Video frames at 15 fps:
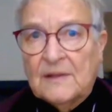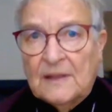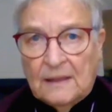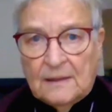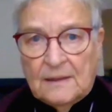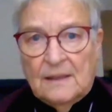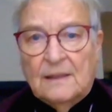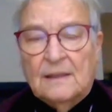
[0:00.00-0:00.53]

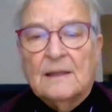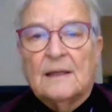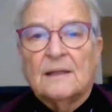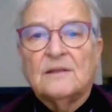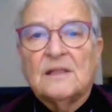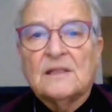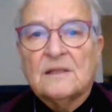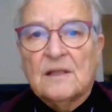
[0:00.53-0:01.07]
thinking
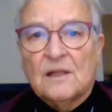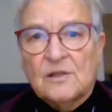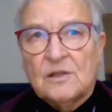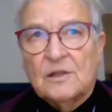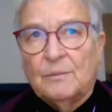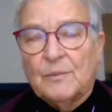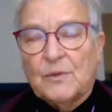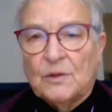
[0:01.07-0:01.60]
and
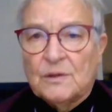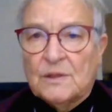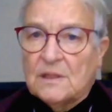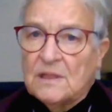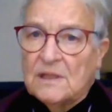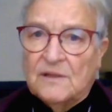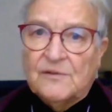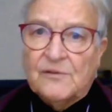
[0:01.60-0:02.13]
discussion
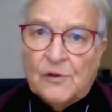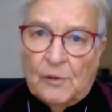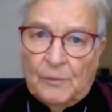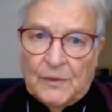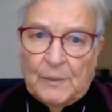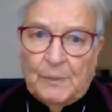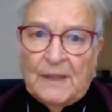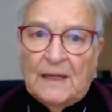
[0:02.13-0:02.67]
processes
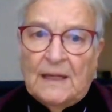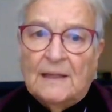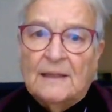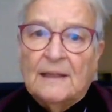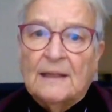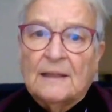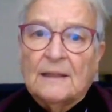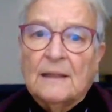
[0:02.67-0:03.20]
from the
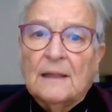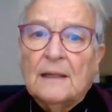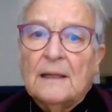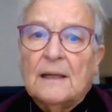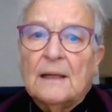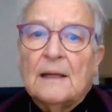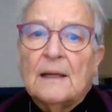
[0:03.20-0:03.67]
beginning.